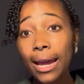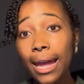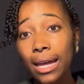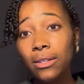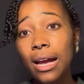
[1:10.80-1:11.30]

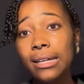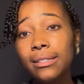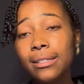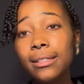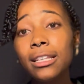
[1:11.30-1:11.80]

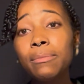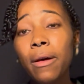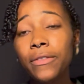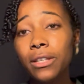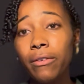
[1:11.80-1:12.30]
analyzed 6
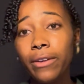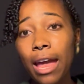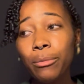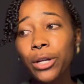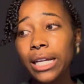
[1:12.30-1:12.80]
months of
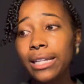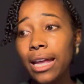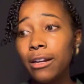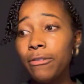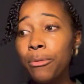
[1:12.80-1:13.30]
gamma ray
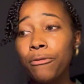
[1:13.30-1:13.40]
data from the